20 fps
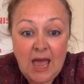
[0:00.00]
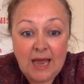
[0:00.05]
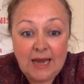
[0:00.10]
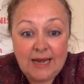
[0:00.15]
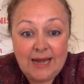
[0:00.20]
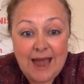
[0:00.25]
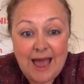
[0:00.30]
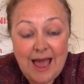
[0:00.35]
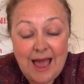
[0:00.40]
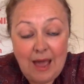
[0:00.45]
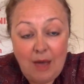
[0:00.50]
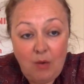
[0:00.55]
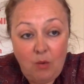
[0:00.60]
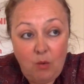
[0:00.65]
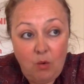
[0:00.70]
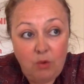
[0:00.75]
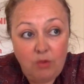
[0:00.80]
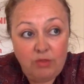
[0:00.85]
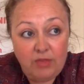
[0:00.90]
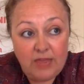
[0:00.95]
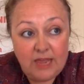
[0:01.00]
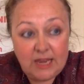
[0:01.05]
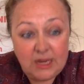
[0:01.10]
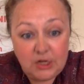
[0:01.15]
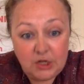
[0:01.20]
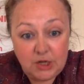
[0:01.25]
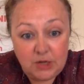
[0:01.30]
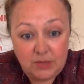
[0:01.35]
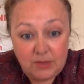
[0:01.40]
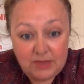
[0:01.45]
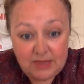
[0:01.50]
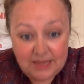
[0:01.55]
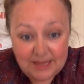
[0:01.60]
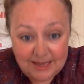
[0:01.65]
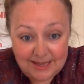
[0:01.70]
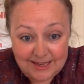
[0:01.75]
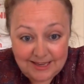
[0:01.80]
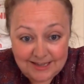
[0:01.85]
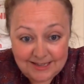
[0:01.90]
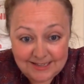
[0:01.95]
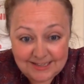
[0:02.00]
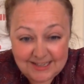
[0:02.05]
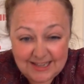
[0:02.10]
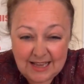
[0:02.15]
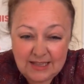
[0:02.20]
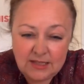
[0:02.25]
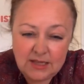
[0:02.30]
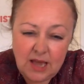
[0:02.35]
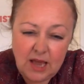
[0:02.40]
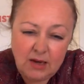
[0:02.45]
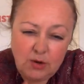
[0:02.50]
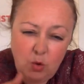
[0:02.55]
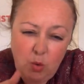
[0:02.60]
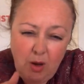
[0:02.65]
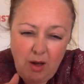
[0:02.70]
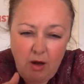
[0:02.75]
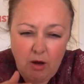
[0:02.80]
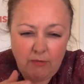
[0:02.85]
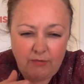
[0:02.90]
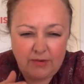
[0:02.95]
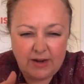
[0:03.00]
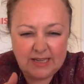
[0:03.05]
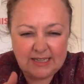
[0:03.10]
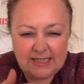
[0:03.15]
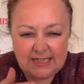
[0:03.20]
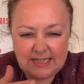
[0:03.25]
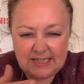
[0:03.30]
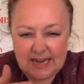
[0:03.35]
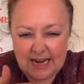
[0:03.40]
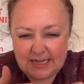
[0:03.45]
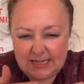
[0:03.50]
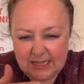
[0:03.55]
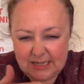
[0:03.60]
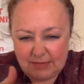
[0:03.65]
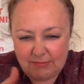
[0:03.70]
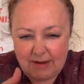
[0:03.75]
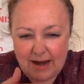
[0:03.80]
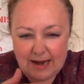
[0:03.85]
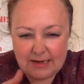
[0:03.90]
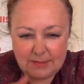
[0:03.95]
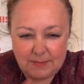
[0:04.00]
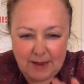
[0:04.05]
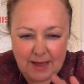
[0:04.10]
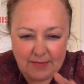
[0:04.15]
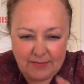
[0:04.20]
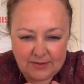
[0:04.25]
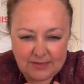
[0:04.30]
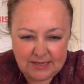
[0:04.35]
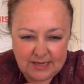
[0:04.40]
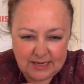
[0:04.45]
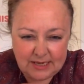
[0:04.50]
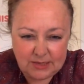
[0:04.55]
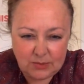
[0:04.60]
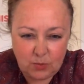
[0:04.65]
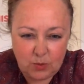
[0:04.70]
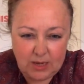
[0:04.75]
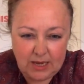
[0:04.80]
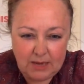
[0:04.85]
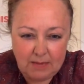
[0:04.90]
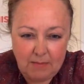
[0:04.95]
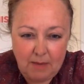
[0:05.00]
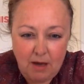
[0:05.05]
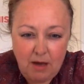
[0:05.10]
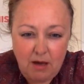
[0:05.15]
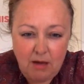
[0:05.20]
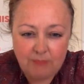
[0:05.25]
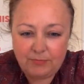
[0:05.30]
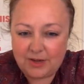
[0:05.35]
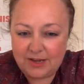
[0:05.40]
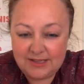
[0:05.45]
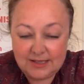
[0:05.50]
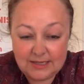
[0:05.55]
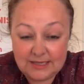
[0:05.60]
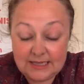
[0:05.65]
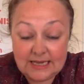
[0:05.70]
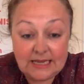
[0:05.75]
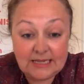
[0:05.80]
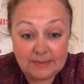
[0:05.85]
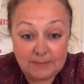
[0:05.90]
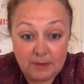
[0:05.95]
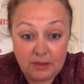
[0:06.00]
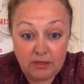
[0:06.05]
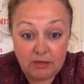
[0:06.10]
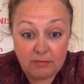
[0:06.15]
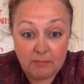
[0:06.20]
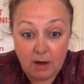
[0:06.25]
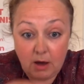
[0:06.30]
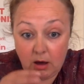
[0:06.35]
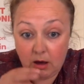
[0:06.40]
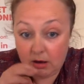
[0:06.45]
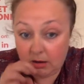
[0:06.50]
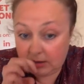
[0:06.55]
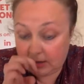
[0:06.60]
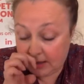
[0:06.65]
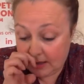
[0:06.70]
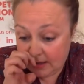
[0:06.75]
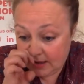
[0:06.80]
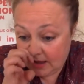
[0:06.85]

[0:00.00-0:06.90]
Now, the issue with this, and quite often it's detected around about the 6-week mark, the 6-month mark.